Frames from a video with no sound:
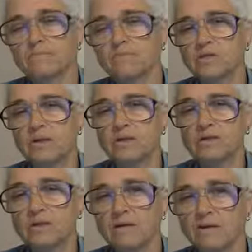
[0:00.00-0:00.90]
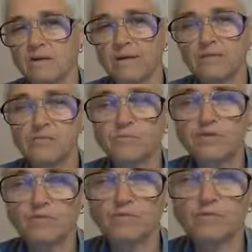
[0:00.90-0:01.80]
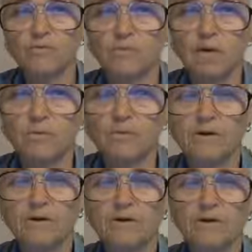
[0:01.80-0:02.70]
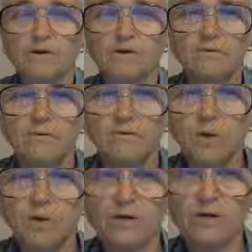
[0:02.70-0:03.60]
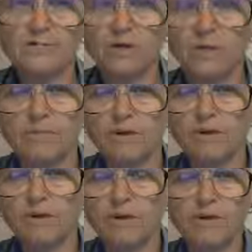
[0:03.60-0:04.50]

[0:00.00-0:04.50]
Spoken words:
setting the exhibition rooms up. It's a little part-time job there.